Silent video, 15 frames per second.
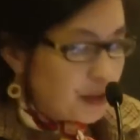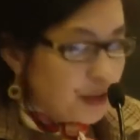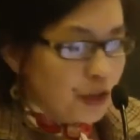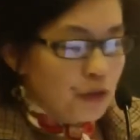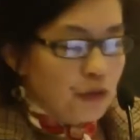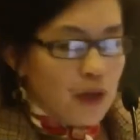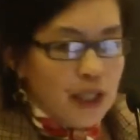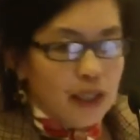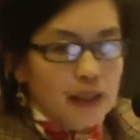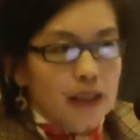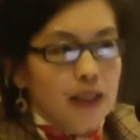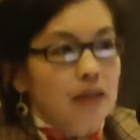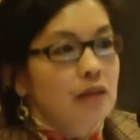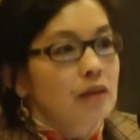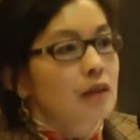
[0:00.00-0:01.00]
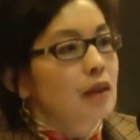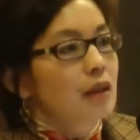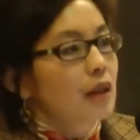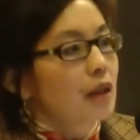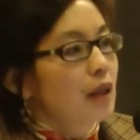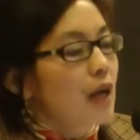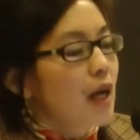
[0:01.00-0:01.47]
So finally,
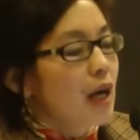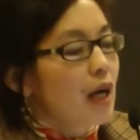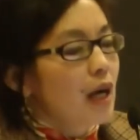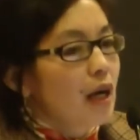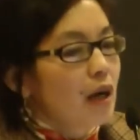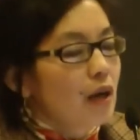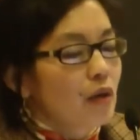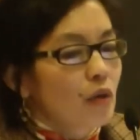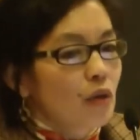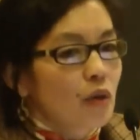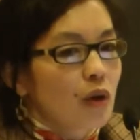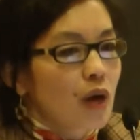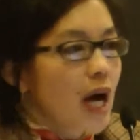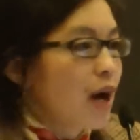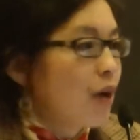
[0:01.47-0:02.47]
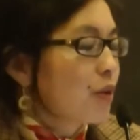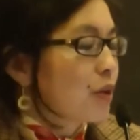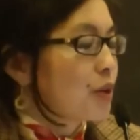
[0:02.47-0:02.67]
how